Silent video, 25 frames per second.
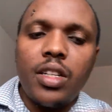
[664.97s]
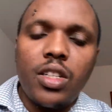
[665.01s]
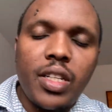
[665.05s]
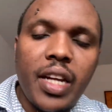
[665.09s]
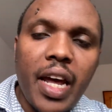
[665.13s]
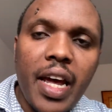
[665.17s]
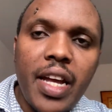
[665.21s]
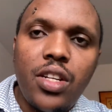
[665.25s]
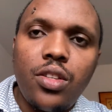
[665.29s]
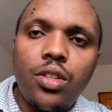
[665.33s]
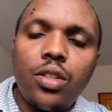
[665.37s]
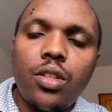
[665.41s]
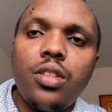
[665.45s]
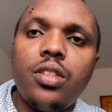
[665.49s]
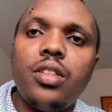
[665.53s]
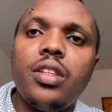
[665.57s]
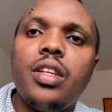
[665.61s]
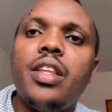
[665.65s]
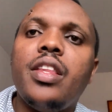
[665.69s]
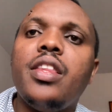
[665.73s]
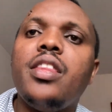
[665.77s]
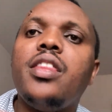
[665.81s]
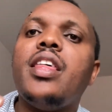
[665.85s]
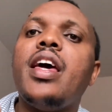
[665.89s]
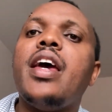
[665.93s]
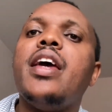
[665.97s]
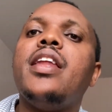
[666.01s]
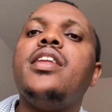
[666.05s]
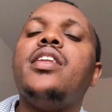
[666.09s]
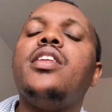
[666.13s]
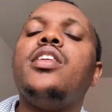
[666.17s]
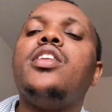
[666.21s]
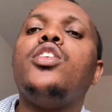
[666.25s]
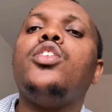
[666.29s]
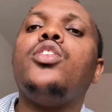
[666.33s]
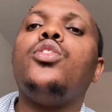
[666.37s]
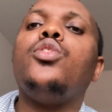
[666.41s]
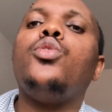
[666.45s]
title, then
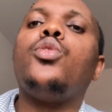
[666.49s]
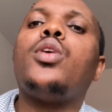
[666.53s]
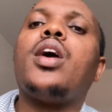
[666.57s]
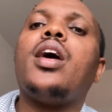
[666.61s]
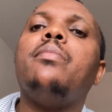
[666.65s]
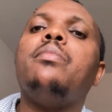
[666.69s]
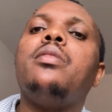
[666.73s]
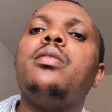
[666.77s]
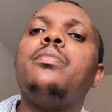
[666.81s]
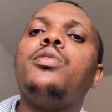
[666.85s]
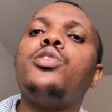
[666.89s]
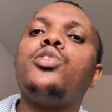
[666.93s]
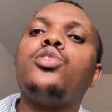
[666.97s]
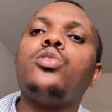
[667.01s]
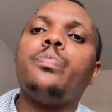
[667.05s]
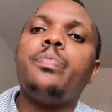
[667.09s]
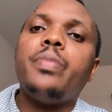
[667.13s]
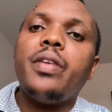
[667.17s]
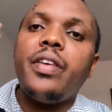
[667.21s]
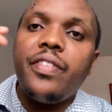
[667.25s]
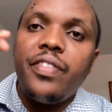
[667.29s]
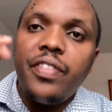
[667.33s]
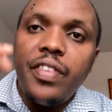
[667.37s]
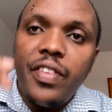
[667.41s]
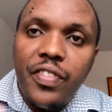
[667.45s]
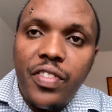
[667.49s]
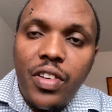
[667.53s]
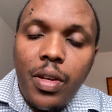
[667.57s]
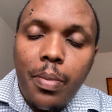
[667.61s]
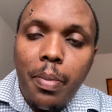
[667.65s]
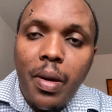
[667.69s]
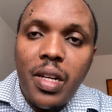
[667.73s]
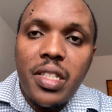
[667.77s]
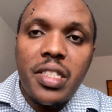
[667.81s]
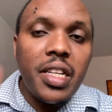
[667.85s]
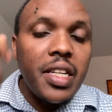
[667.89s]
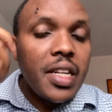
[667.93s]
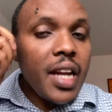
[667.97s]
you can be able to pay
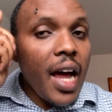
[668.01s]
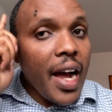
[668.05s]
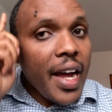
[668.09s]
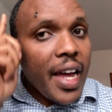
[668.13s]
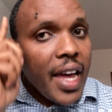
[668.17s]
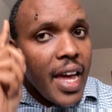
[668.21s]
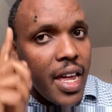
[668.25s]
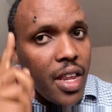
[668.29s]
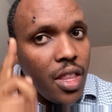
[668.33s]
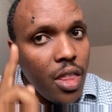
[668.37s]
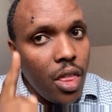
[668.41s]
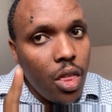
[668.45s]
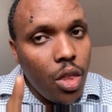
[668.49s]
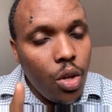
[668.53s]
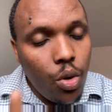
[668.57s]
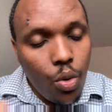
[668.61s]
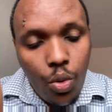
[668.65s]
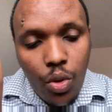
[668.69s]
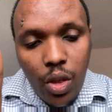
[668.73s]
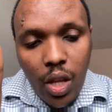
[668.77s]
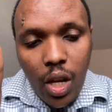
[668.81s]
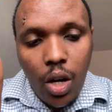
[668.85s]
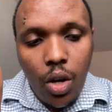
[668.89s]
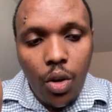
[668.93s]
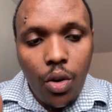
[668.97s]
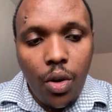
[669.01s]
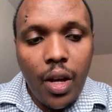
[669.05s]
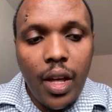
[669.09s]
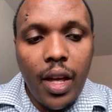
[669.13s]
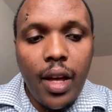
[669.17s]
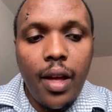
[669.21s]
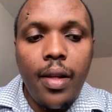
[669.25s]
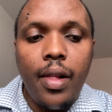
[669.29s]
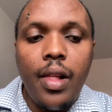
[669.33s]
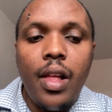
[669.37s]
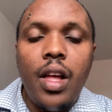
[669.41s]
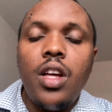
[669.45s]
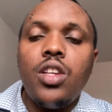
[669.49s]
50% again through the lawyer,
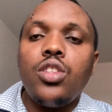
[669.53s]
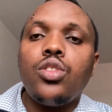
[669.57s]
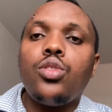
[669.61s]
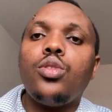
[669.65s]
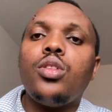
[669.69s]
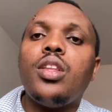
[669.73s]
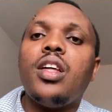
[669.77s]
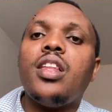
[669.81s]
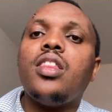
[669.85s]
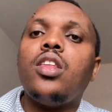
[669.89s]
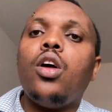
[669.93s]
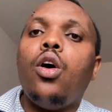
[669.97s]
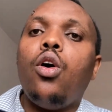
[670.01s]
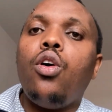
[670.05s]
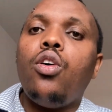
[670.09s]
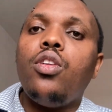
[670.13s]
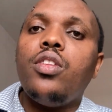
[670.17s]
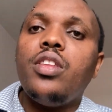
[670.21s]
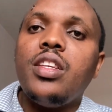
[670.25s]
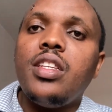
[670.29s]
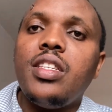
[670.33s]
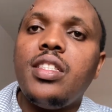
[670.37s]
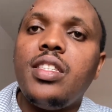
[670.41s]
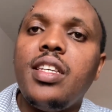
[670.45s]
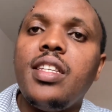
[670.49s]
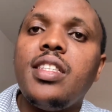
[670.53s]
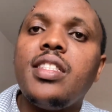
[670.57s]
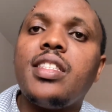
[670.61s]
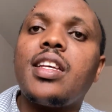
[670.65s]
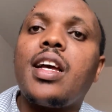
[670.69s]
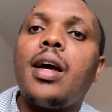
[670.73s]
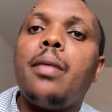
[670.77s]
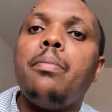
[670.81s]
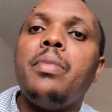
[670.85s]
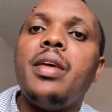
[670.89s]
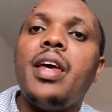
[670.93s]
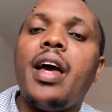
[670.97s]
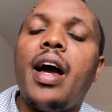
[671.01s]
so that all these things
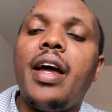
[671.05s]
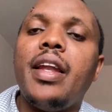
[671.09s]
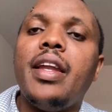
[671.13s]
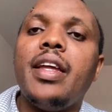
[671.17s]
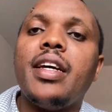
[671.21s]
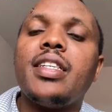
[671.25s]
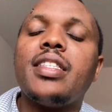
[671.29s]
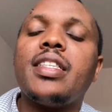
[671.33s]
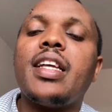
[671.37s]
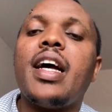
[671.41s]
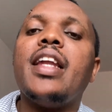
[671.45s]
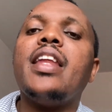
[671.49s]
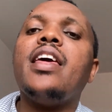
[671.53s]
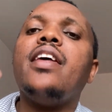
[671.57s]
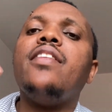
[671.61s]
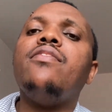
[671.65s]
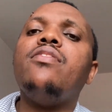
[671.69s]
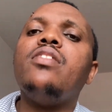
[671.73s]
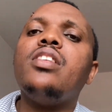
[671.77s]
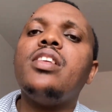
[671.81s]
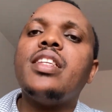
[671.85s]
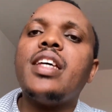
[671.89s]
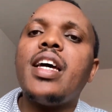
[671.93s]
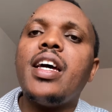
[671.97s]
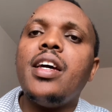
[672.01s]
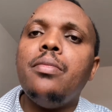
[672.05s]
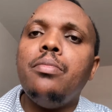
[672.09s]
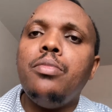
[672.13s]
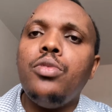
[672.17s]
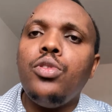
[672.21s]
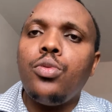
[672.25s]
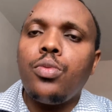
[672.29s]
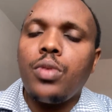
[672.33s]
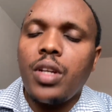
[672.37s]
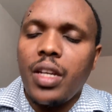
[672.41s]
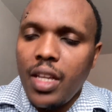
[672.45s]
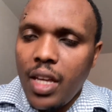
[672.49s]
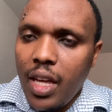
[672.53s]
can be annexed. And every time
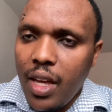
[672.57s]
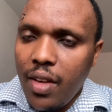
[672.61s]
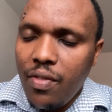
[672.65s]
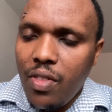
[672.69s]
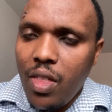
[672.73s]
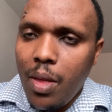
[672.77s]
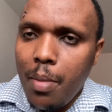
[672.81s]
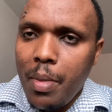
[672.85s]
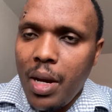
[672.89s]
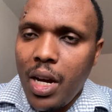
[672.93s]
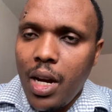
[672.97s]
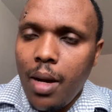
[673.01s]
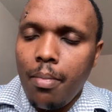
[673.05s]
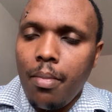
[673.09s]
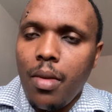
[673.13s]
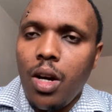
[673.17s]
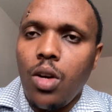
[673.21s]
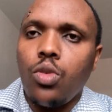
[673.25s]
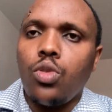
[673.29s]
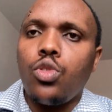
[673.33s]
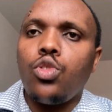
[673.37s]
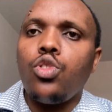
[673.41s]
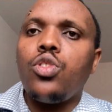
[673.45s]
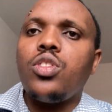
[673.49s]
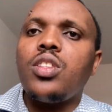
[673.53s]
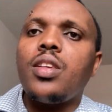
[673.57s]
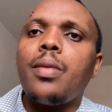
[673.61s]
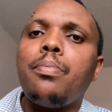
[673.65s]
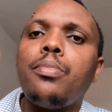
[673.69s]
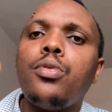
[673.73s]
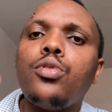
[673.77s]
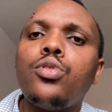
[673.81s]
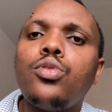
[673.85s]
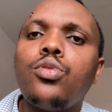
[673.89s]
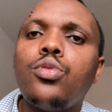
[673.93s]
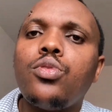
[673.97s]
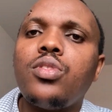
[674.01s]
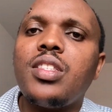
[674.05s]
you gave them an amount, you're
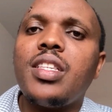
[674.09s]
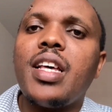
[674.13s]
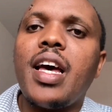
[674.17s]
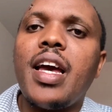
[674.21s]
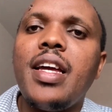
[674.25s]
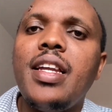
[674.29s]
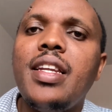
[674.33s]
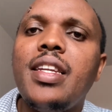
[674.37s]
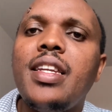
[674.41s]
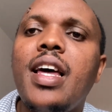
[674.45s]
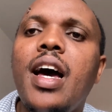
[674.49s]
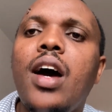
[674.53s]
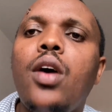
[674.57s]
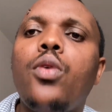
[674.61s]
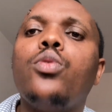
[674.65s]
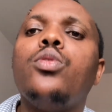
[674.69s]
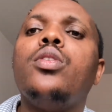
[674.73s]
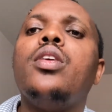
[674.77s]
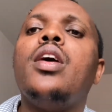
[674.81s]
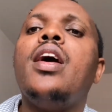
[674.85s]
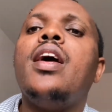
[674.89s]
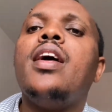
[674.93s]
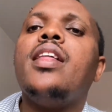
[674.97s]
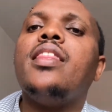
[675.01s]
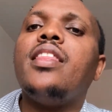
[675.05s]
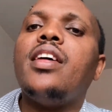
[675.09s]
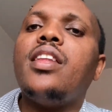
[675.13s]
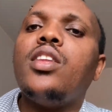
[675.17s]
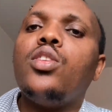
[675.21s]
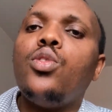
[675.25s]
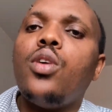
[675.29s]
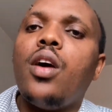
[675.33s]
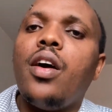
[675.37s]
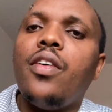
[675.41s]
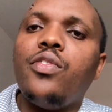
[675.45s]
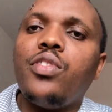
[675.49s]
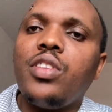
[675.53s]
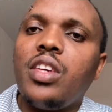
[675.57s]
supposed to sign down that you
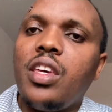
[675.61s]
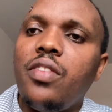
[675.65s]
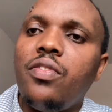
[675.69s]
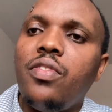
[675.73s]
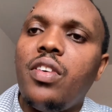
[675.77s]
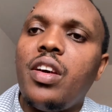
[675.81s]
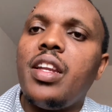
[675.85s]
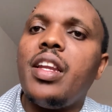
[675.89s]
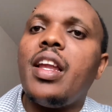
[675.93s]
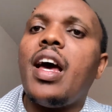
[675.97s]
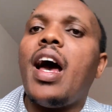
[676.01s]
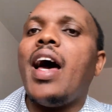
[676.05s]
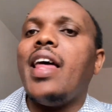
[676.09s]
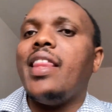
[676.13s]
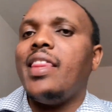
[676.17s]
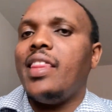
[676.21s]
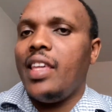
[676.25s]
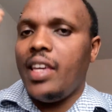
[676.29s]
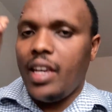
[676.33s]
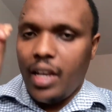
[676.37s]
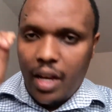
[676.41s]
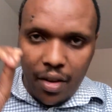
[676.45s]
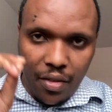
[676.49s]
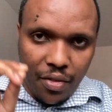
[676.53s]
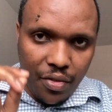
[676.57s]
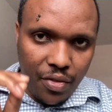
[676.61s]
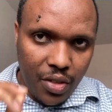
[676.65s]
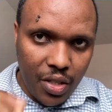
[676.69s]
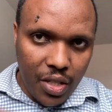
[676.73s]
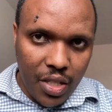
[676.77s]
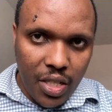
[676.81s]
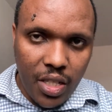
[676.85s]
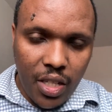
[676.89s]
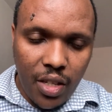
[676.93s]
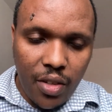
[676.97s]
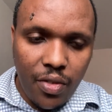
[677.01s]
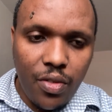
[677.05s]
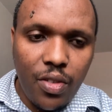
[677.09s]
have given and they have
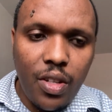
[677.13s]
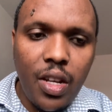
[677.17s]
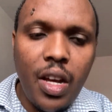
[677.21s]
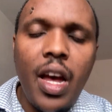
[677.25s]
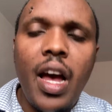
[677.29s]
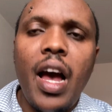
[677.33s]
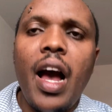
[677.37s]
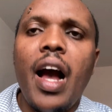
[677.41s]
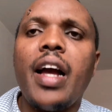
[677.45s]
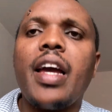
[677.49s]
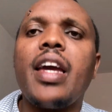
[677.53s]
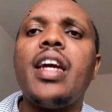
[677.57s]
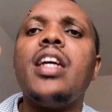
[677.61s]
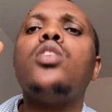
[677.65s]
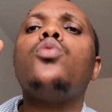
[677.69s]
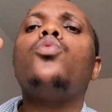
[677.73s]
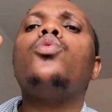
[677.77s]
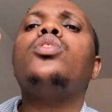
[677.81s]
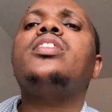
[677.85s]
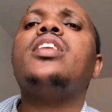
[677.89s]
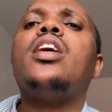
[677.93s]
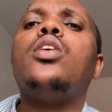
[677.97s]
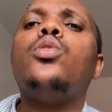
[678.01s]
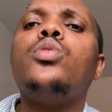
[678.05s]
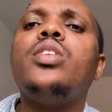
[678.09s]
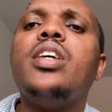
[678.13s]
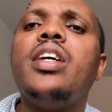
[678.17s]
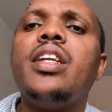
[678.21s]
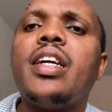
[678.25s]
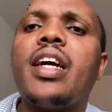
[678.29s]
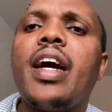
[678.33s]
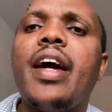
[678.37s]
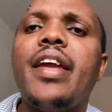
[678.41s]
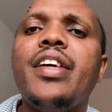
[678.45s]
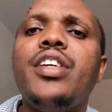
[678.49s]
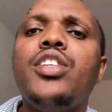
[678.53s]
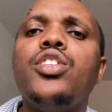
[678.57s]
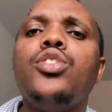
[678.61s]
received. Again, what I would
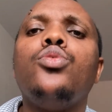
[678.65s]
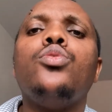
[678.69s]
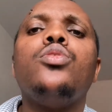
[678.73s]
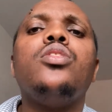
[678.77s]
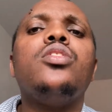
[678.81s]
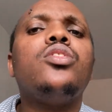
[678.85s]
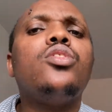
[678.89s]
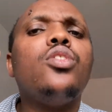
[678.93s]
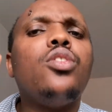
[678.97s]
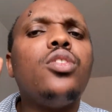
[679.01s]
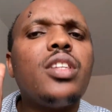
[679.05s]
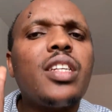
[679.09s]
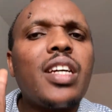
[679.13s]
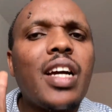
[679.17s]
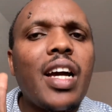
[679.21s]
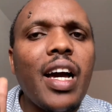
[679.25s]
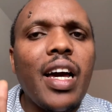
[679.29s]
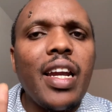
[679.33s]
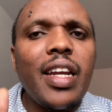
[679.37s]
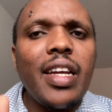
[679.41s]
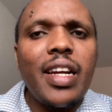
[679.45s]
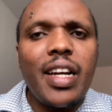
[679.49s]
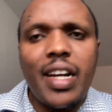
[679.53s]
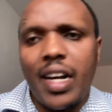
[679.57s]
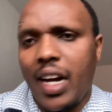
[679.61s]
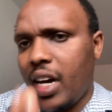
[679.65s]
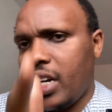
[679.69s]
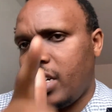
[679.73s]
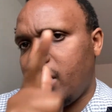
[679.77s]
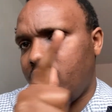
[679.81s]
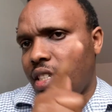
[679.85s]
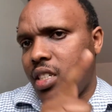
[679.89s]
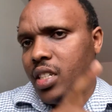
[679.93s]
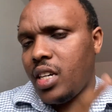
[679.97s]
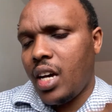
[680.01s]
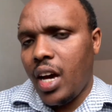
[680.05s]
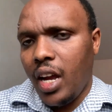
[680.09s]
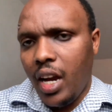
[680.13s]
encourage you is don't carry
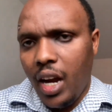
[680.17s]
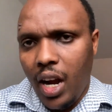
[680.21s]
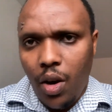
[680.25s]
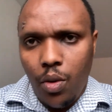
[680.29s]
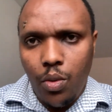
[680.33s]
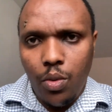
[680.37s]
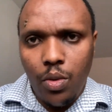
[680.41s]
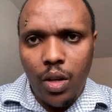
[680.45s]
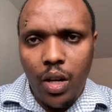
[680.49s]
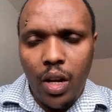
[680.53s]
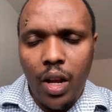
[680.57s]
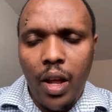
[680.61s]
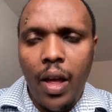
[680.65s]
cash around.